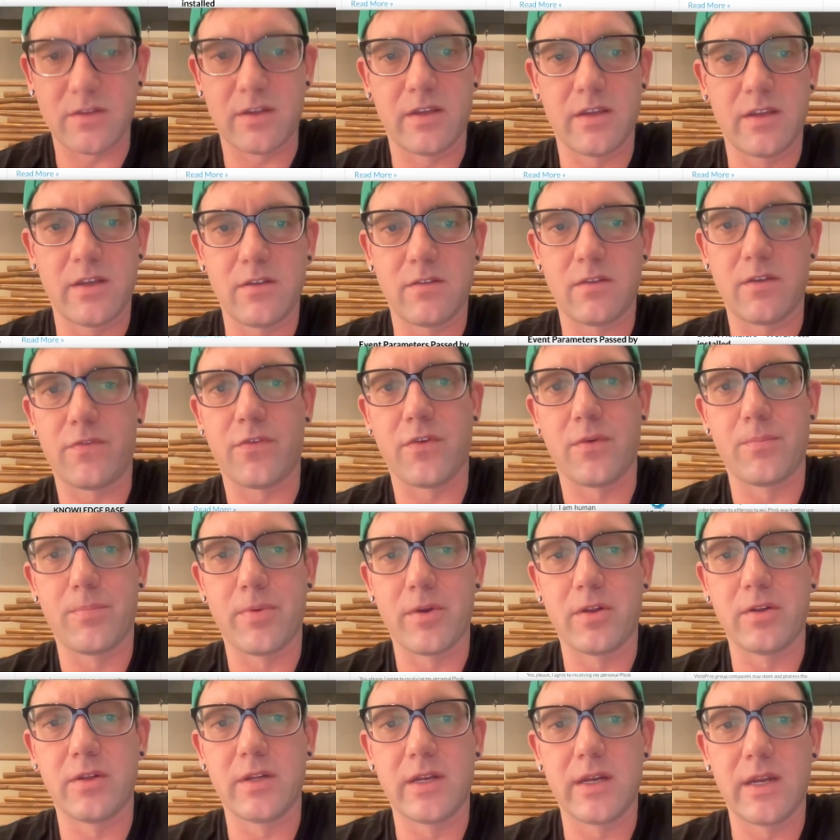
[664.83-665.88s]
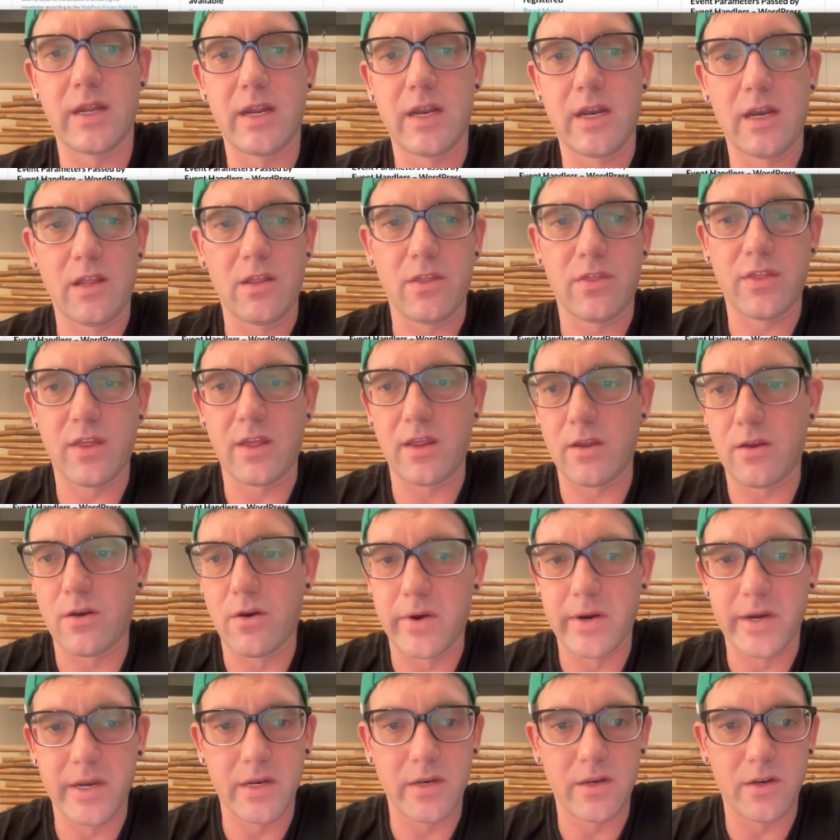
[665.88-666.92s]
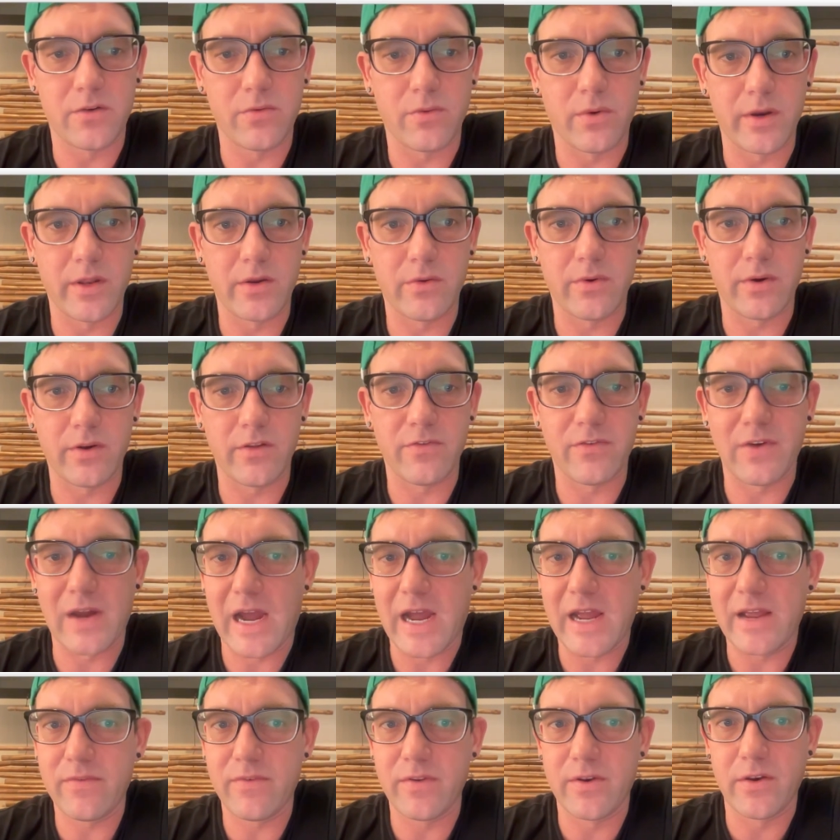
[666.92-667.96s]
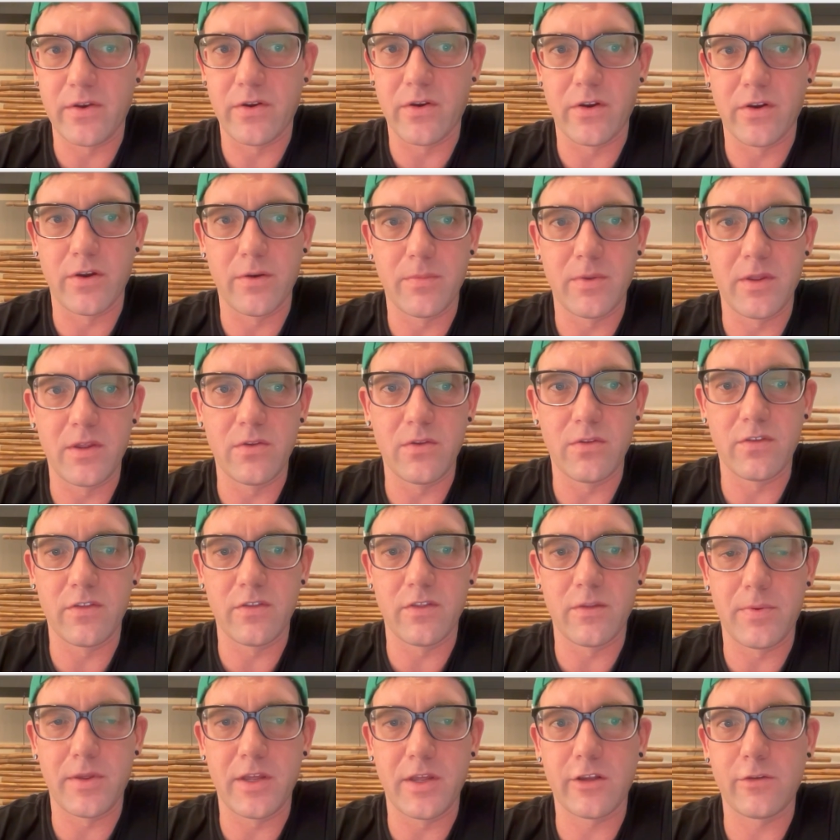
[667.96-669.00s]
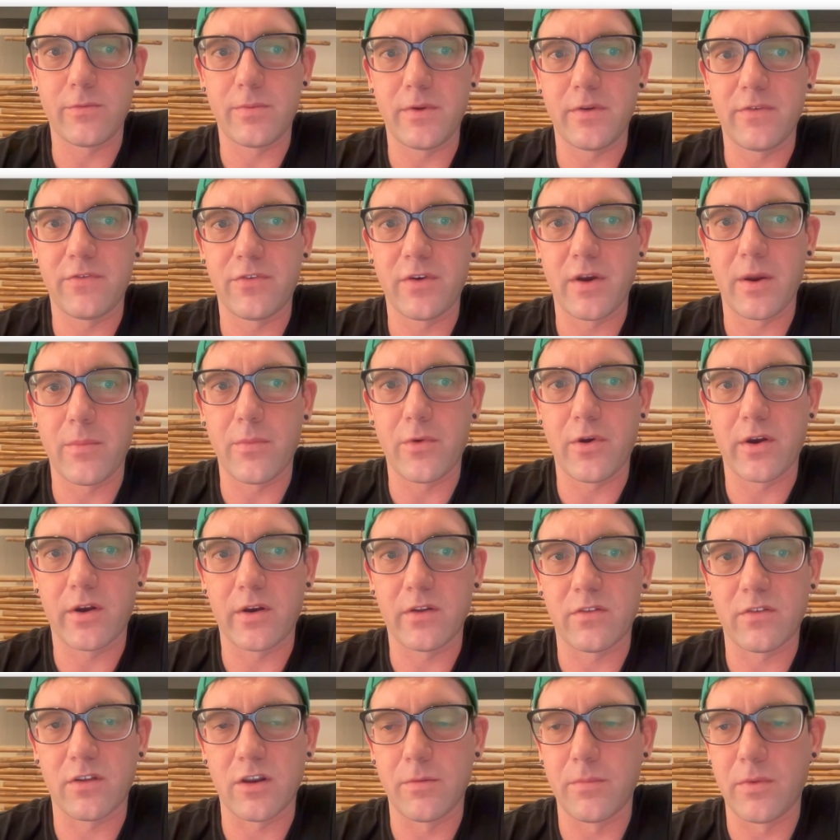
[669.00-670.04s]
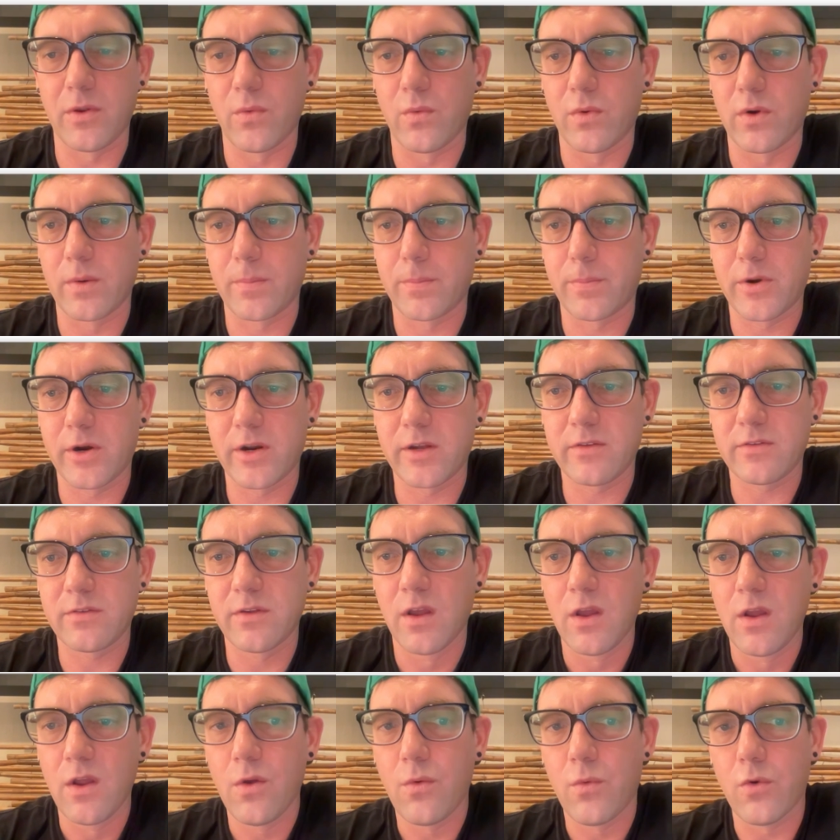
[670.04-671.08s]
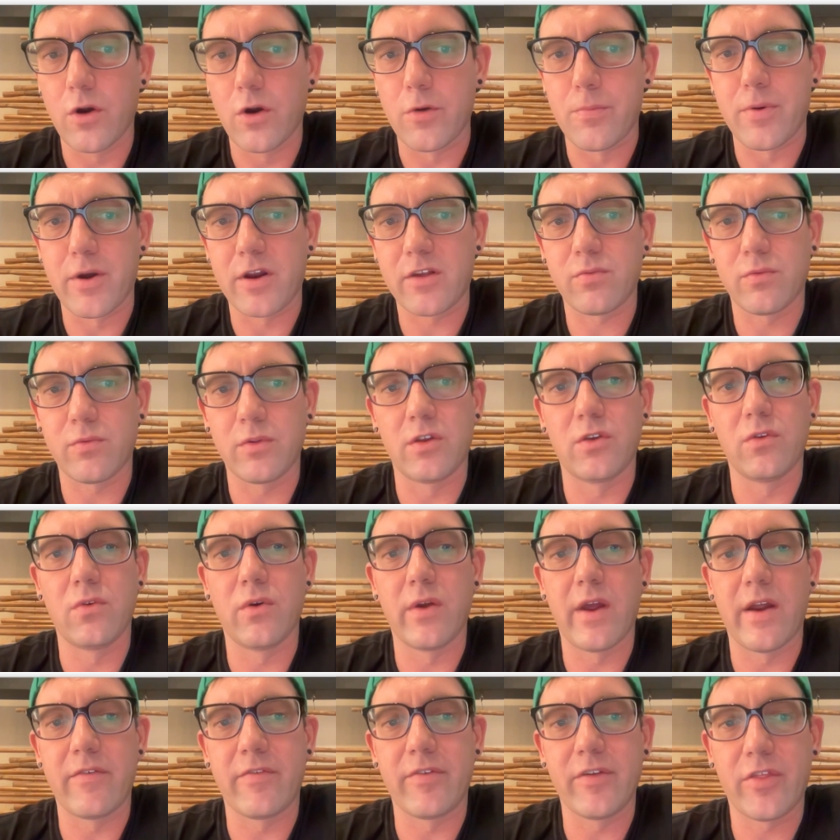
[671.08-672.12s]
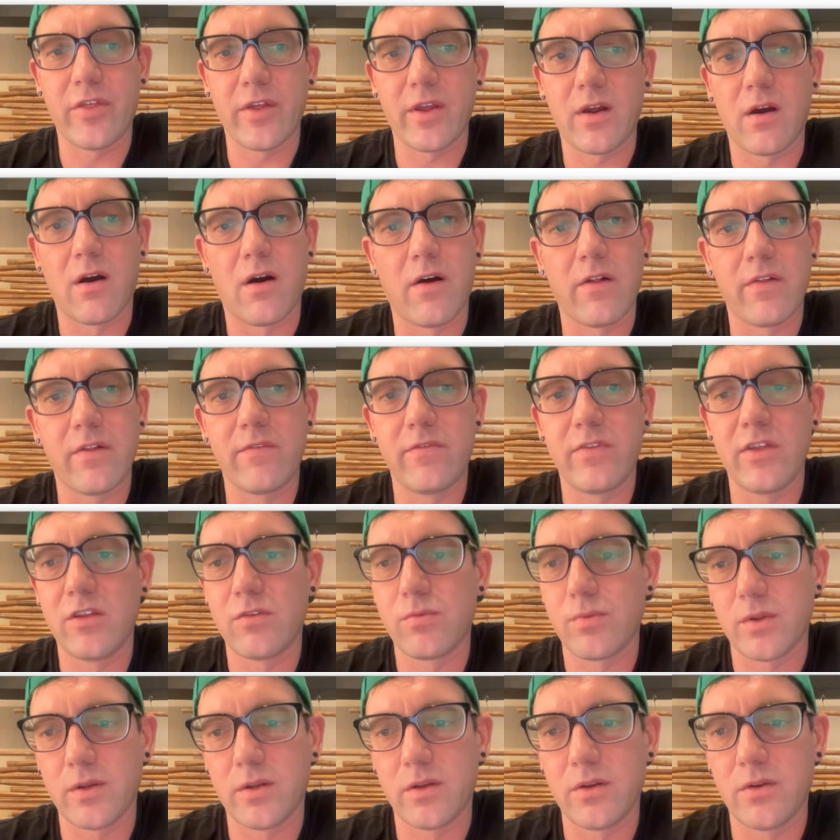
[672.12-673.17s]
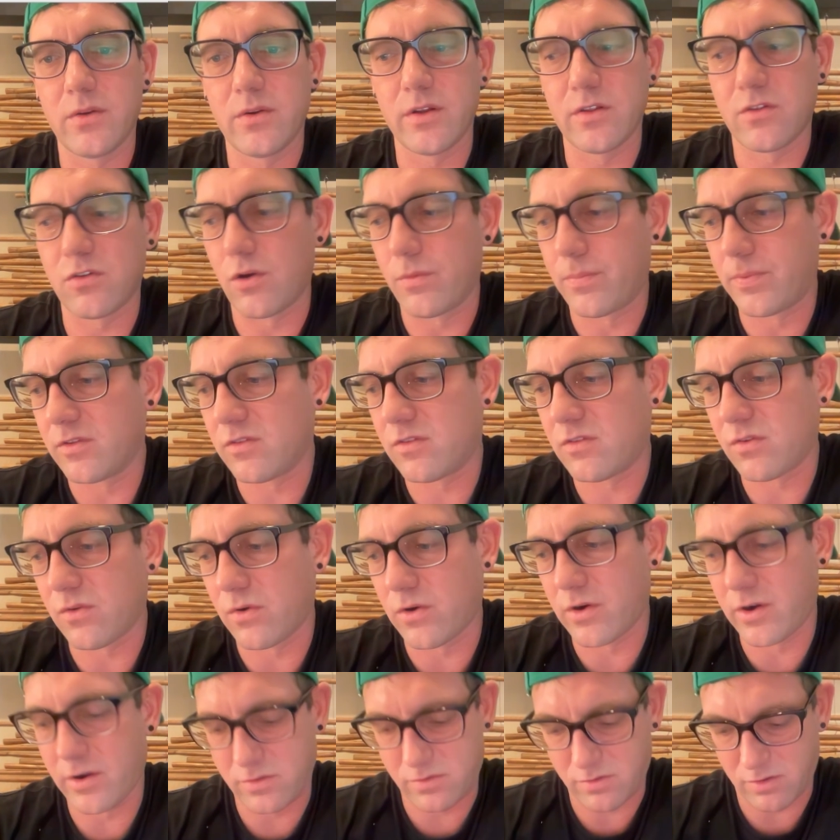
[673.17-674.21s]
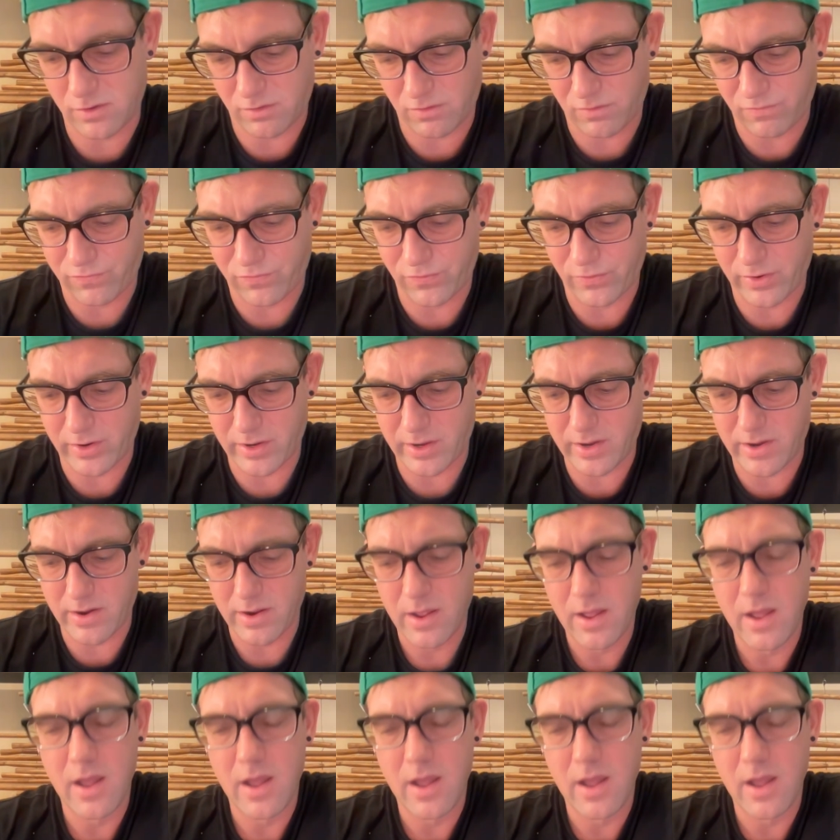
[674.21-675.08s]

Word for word: is if you're building anything going into 2025 and you're going to be using the PHP framework, it's going to be WordPress. WordPress will do everything all of these will do. It's open source, it's free,